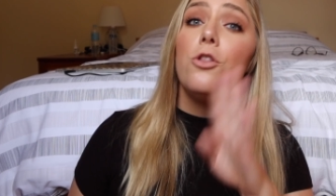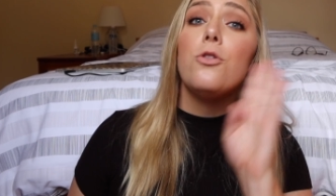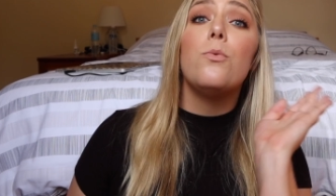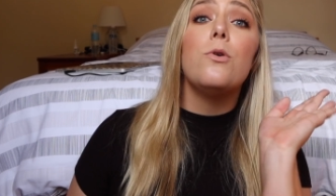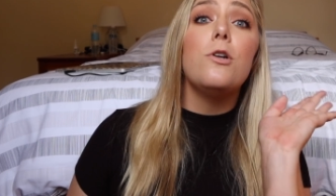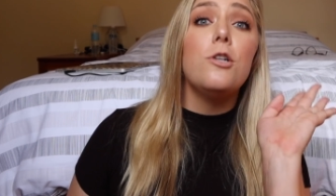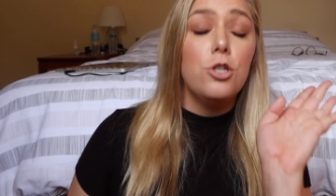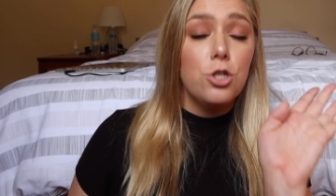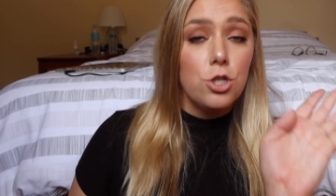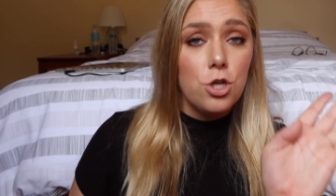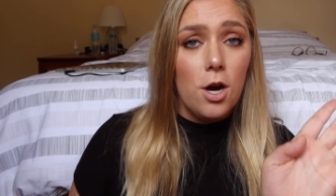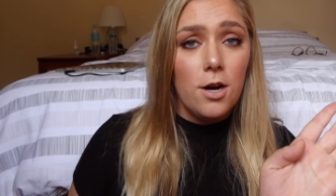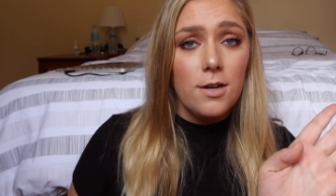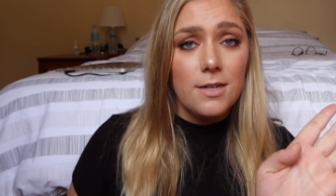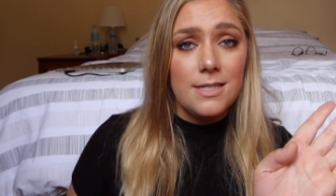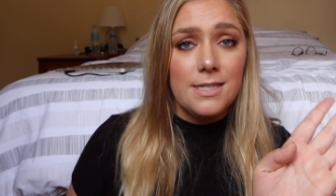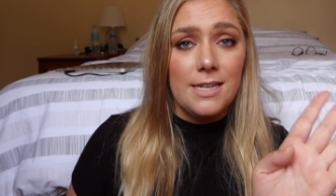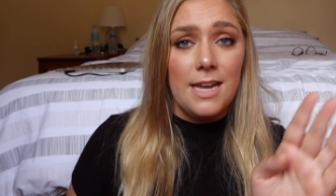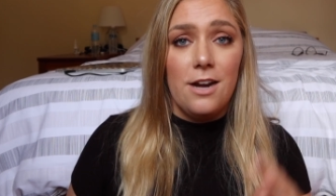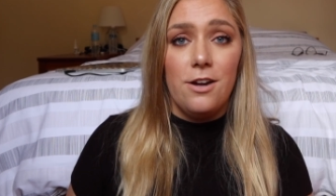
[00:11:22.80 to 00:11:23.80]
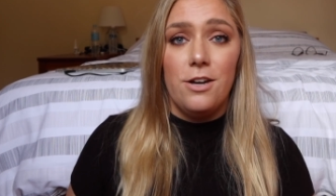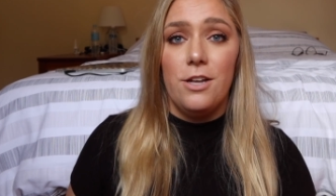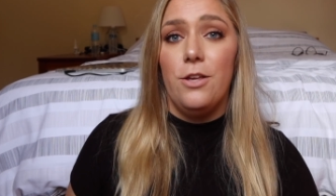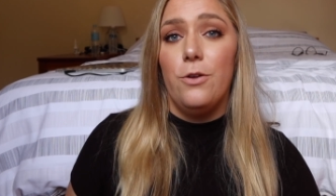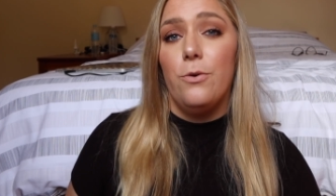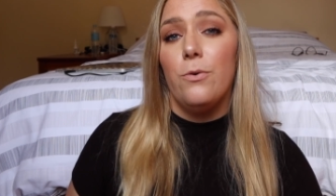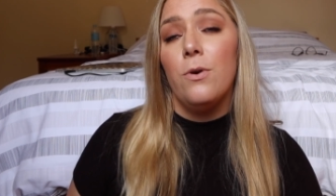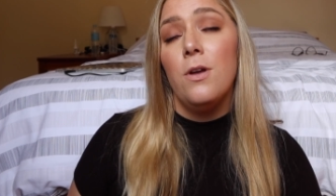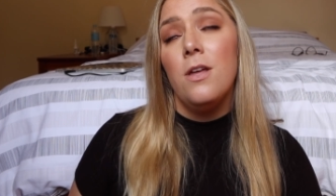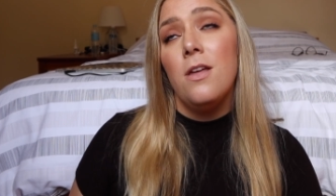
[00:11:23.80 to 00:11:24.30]
the word shark scare
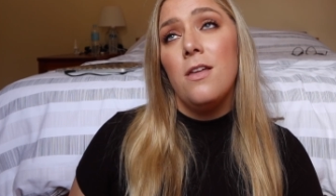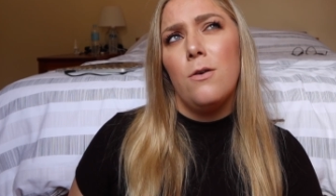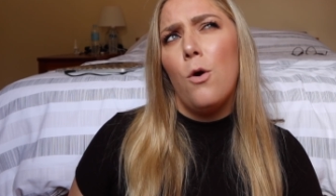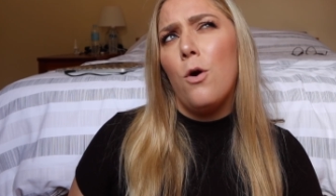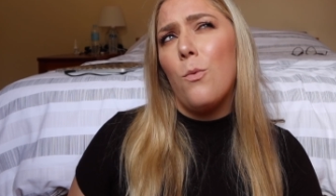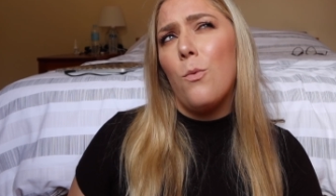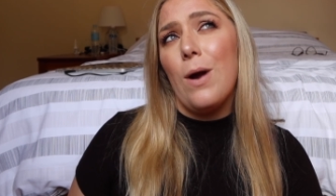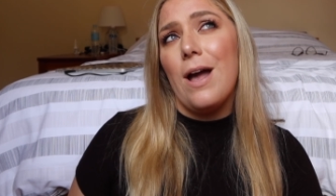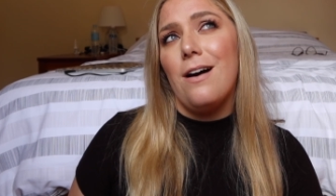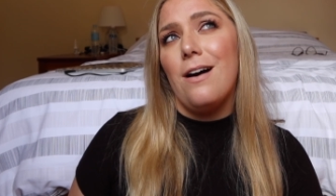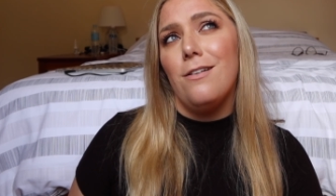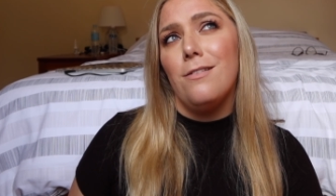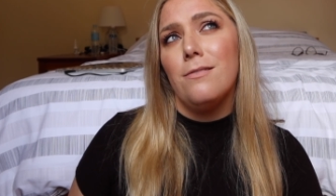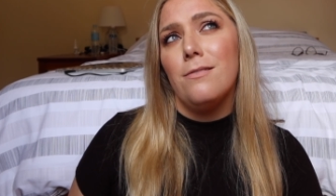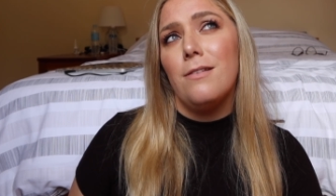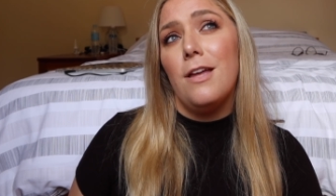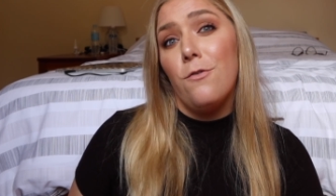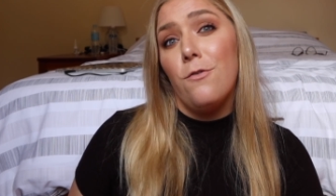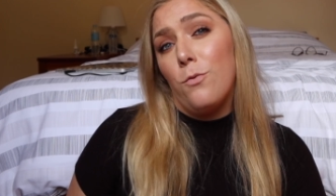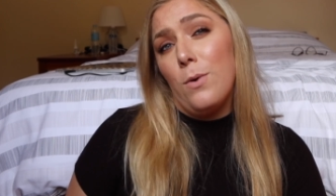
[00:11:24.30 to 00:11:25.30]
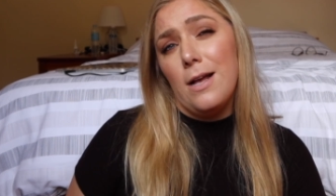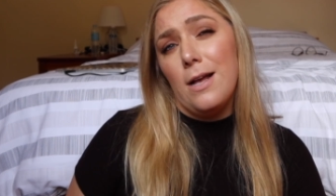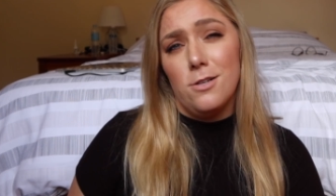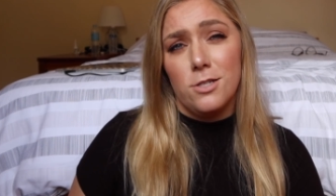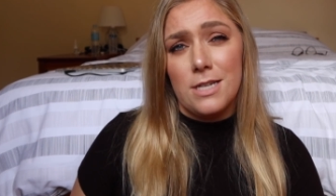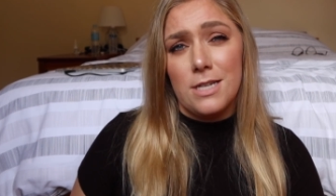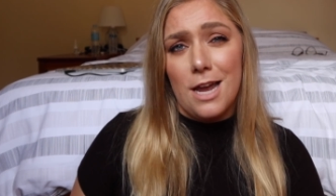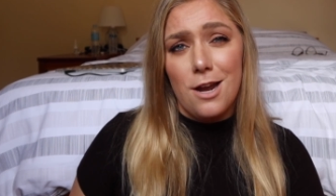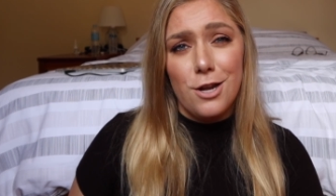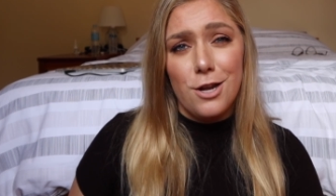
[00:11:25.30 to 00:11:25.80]
you, or whale if whales
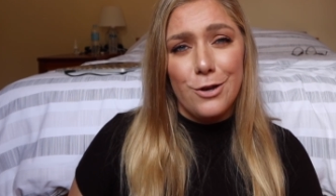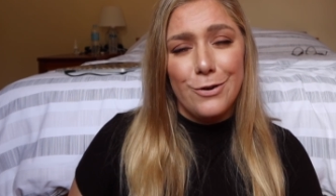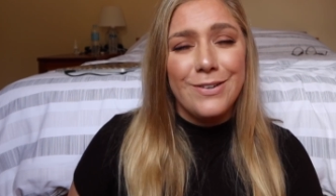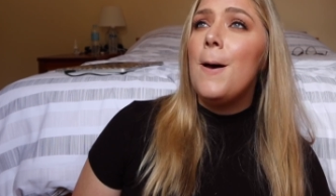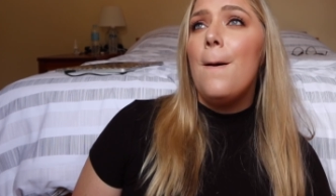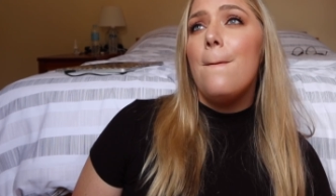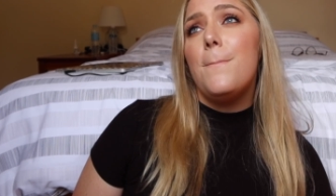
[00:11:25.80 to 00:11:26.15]
scare you.